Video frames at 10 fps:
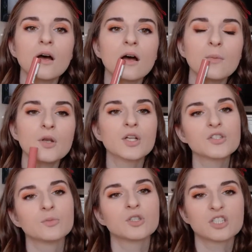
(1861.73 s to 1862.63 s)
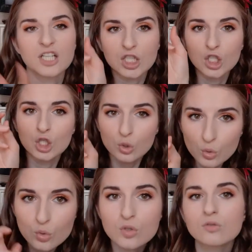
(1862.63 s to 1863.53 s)
Not so much like
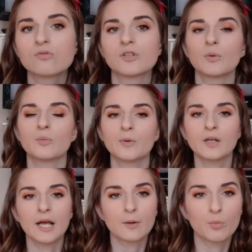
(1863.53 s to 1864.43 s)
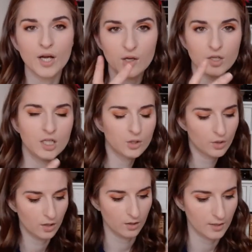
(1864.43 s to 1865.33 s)
nude, that would be like brownie
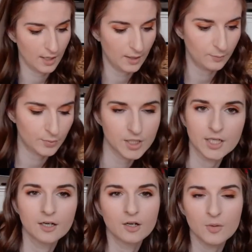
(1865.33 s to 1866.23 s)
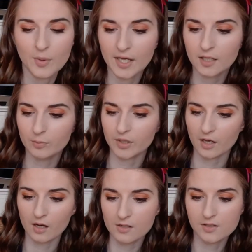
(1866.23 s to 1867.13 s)
or particularly pink,
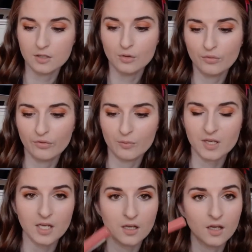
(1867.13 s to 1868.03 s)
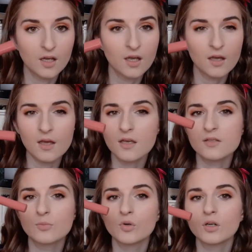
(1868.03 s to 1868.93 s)
because nude for me
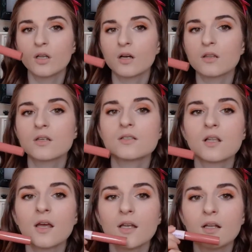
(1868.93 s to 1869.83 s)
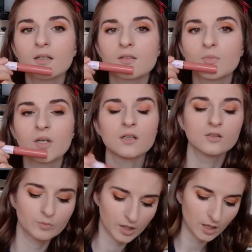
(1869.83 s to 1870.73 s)
is more along this line, like something a
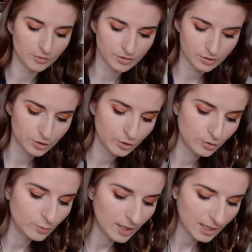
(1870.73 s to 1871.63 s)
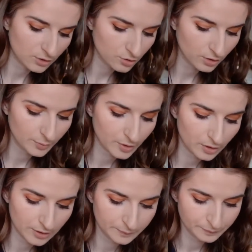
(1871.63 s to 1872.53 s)
little bit closer to my natural lip
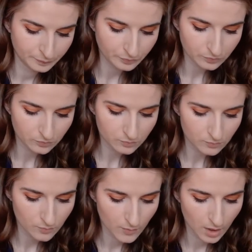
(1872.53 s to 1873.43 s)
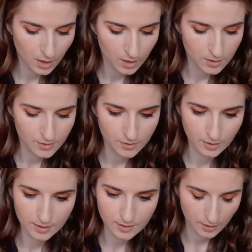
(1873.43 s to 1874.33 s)
color. So
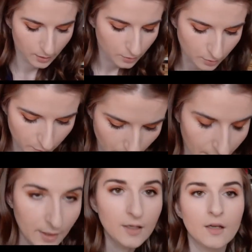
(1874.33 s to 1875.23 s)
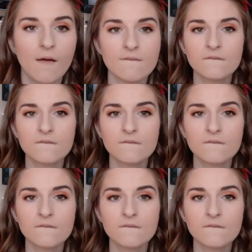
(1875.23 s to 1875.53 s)
let's go. Okay.